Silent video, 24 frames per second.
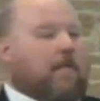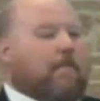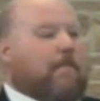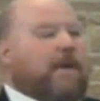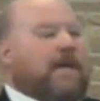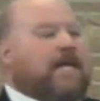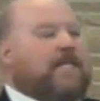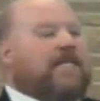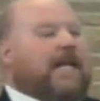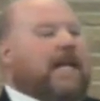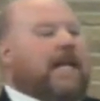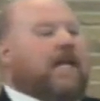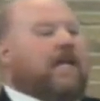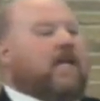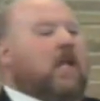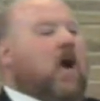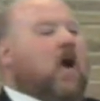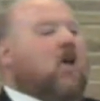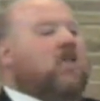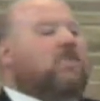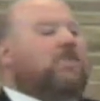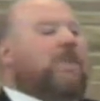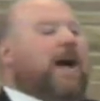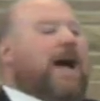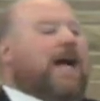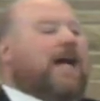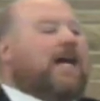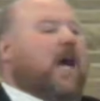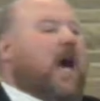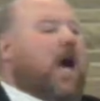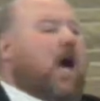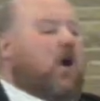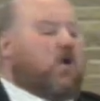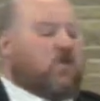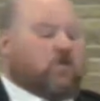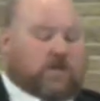But he said, Enlarge my
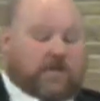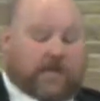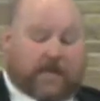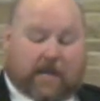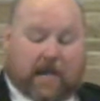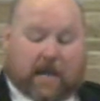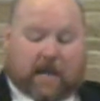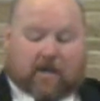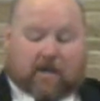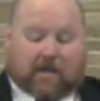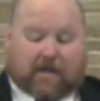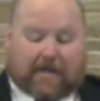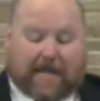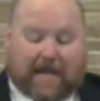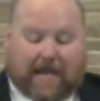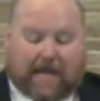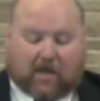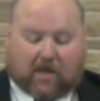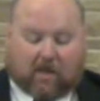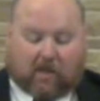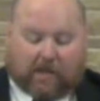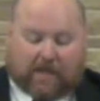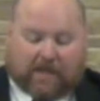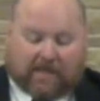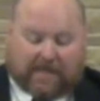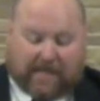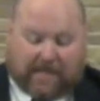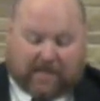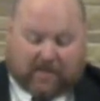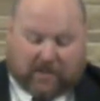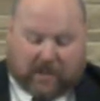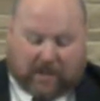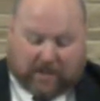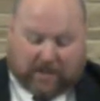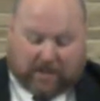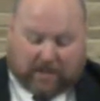coast. And not only that, look what he
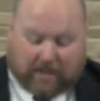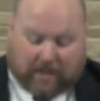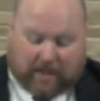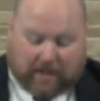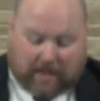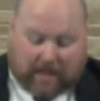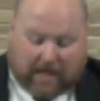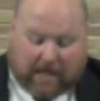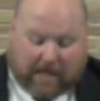says here.